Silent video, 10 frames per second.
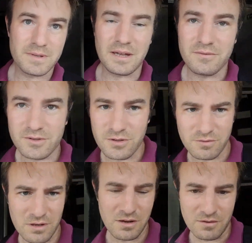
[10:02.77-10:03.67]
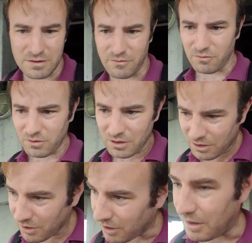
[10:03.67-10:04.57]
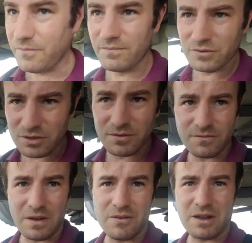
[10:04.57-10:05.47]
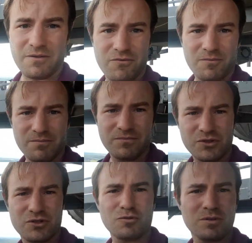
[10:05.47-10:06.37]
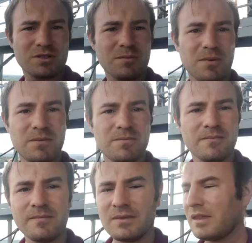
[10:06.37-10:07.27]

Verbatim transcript: down to the lower level. I've just found out from just talking to someone.